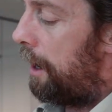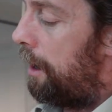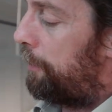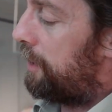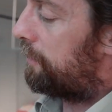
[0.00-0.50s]

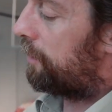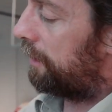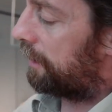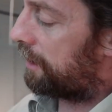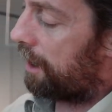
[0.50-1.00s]
uh, but you've
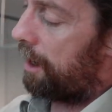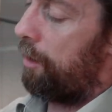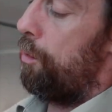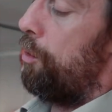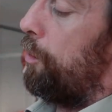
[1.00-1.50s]
got to
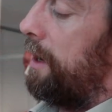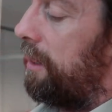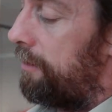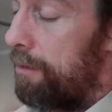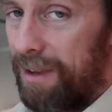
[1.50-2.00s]
cut all the way
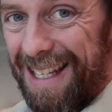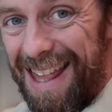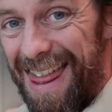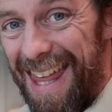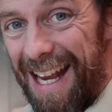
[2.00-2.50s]
through
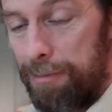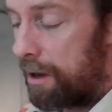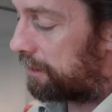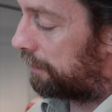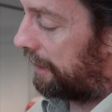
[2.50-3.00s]
this thick
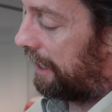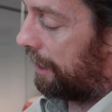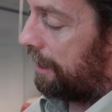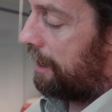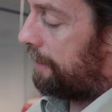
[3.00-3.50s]
muscle here,